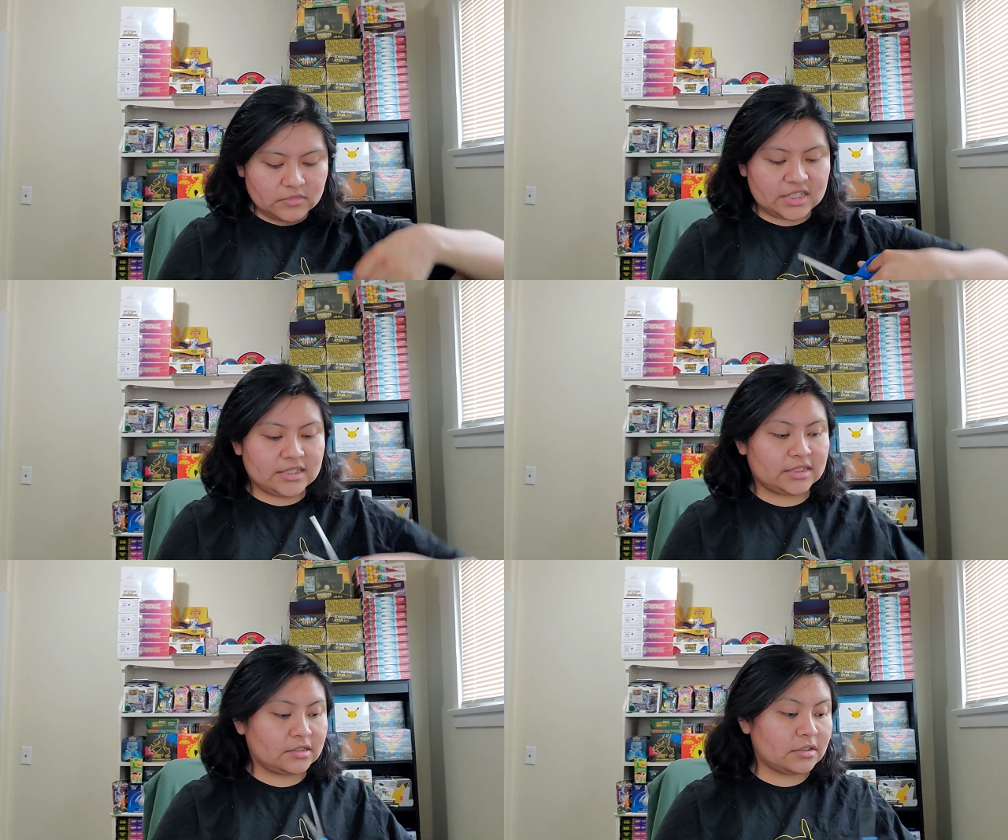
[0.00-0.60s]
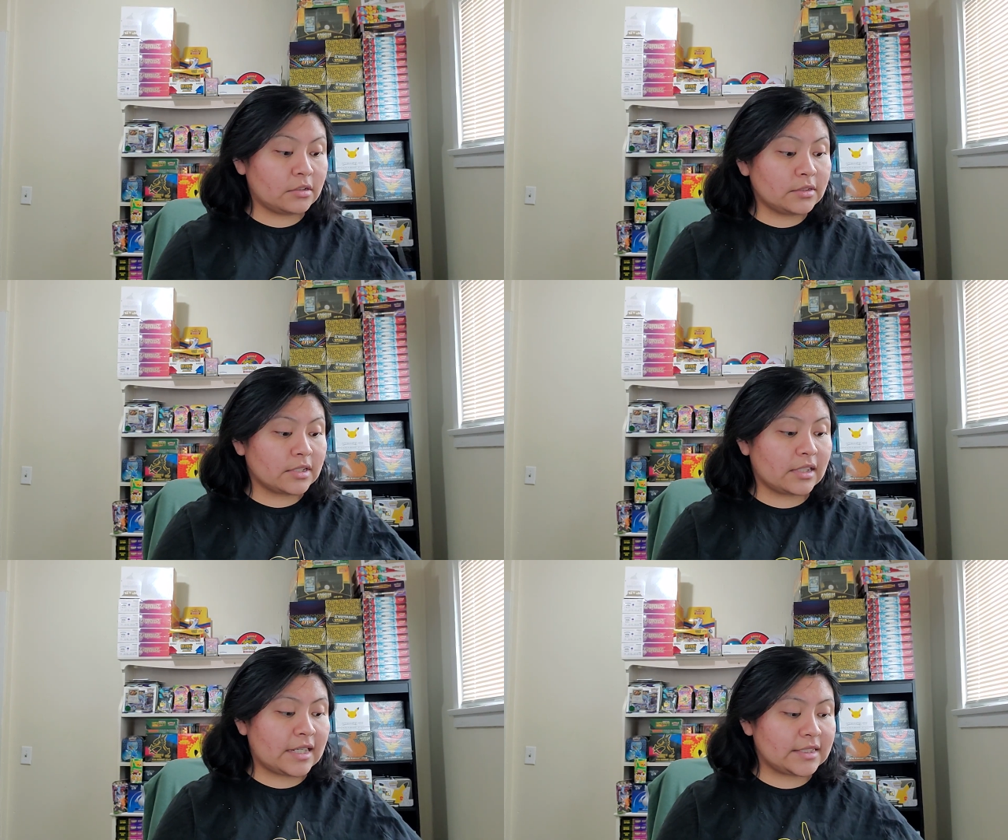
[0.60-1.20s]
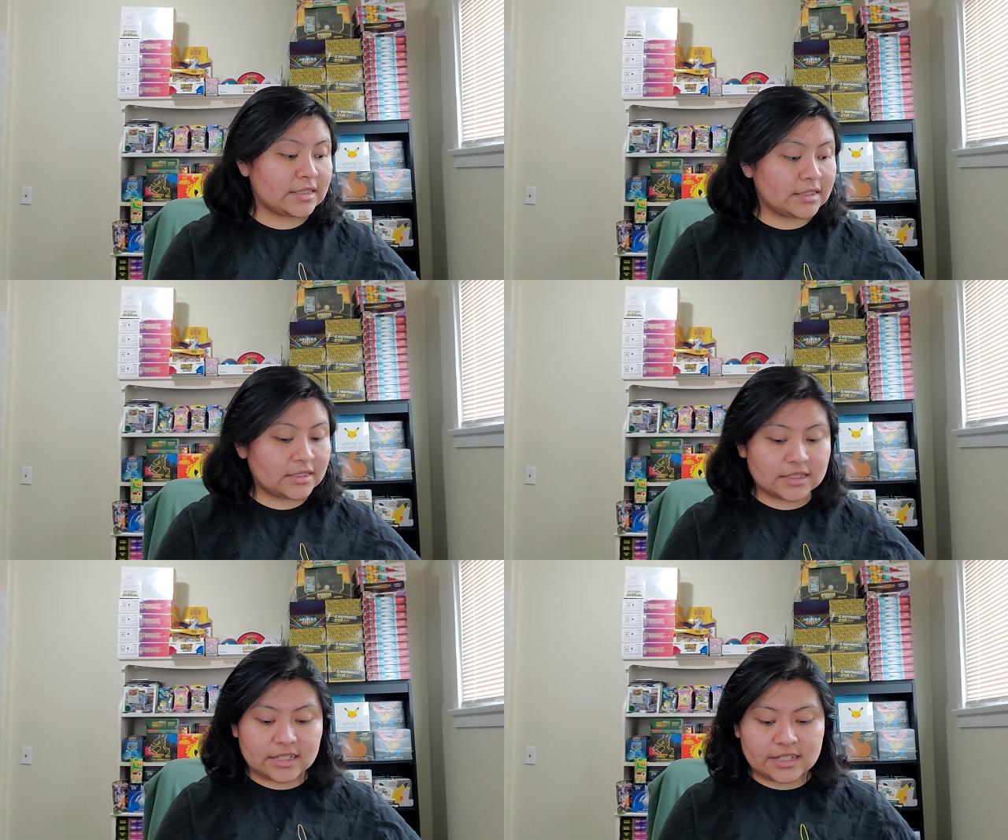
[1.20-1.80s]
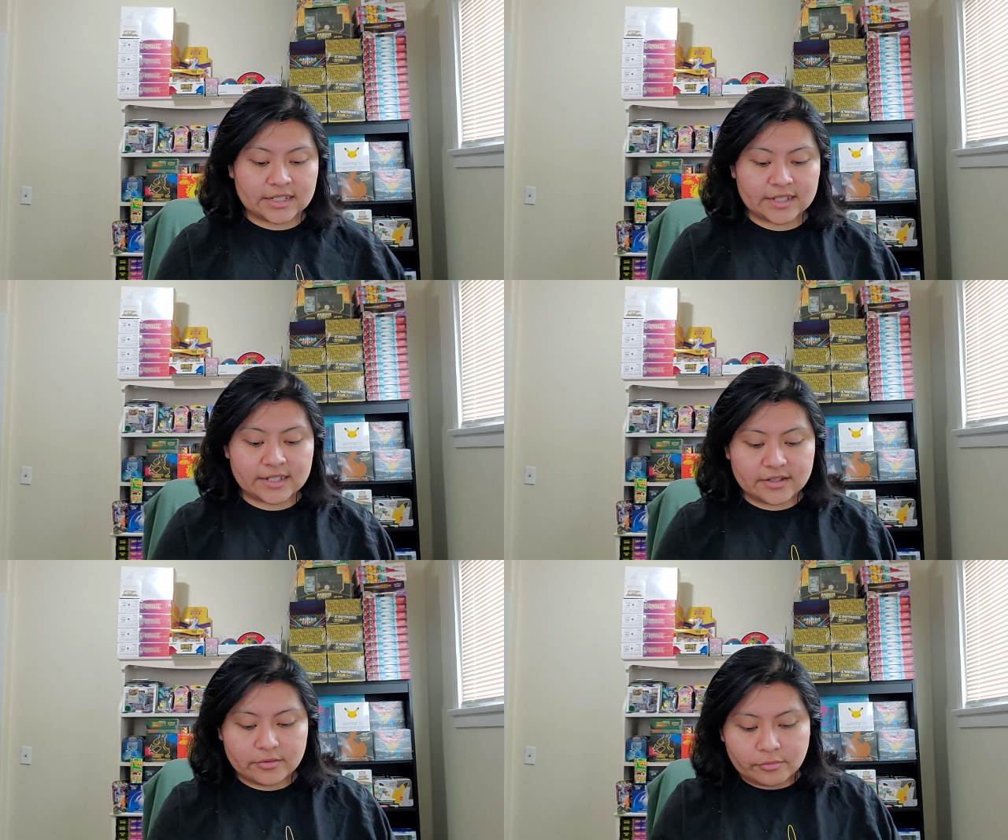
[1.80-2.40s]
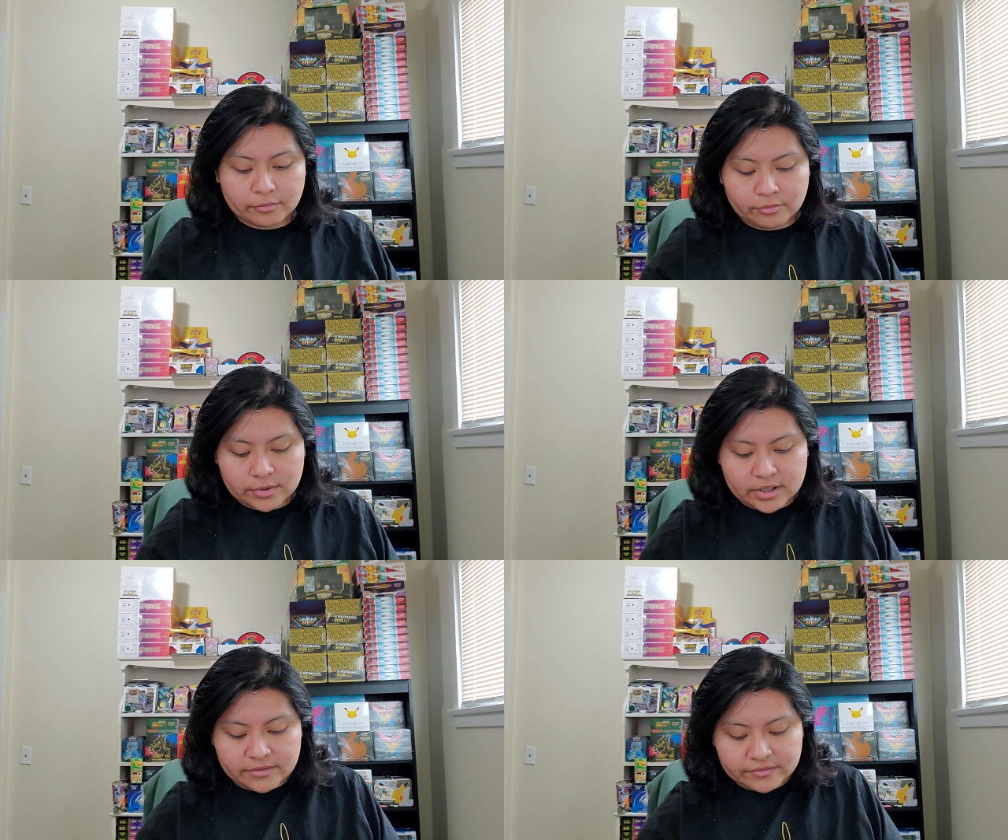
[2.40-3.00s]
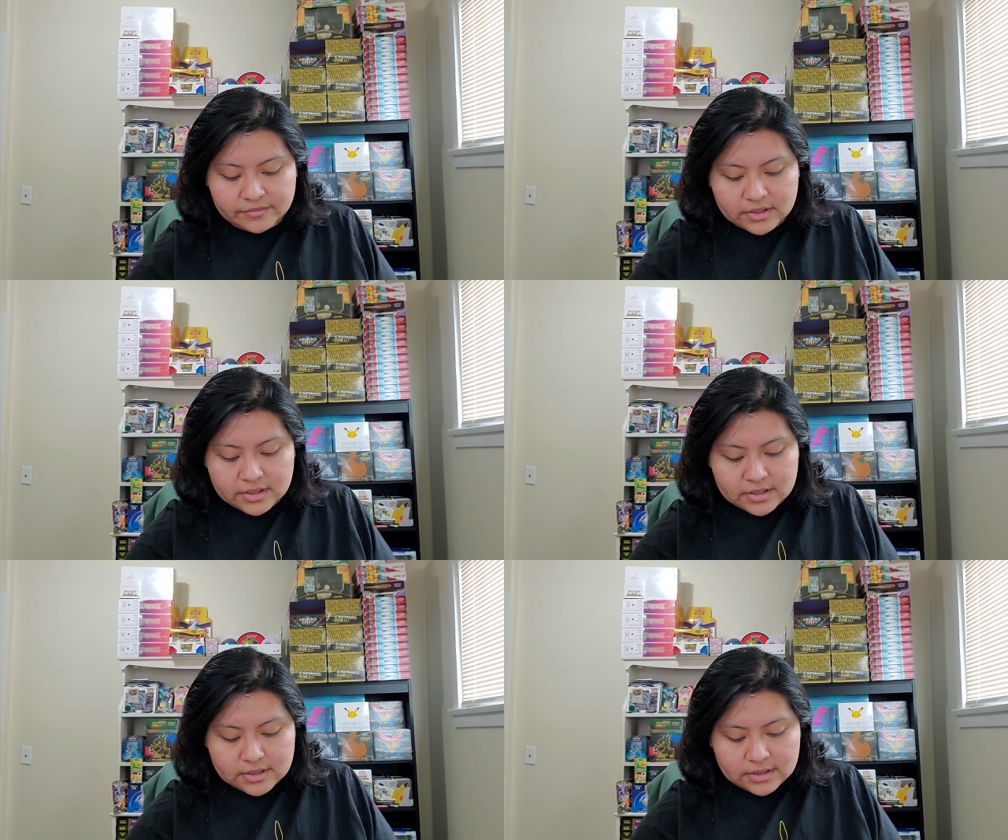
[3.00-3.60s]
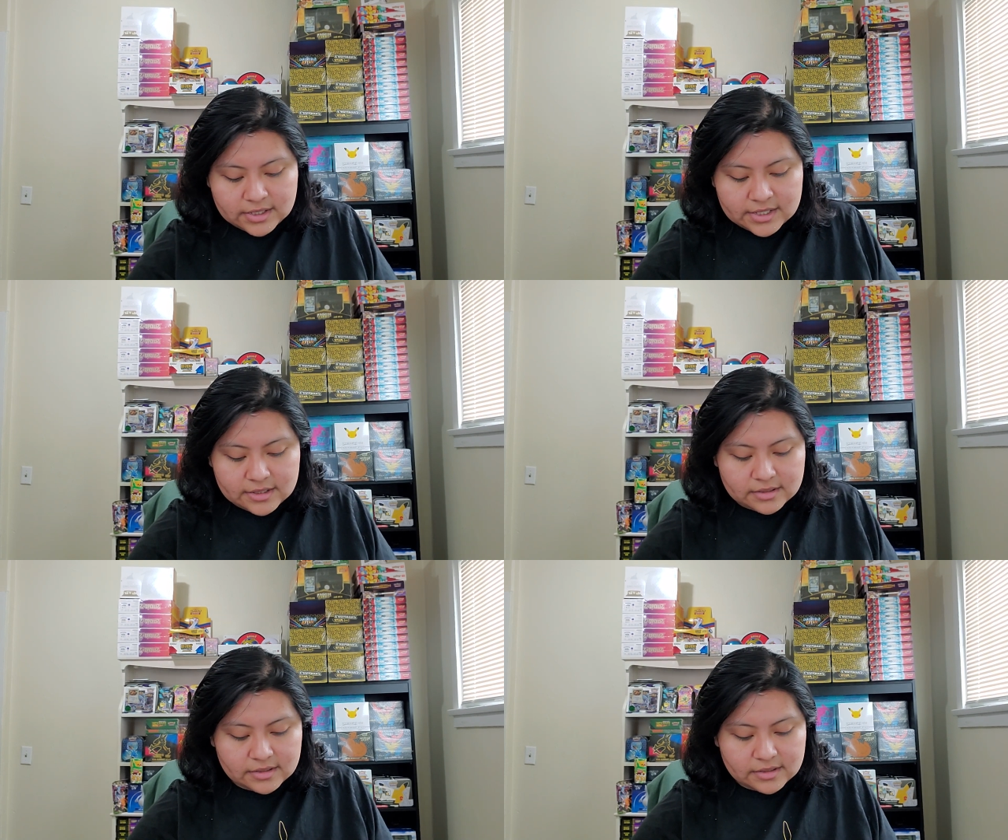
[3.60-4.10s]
because those classes get rough. Like,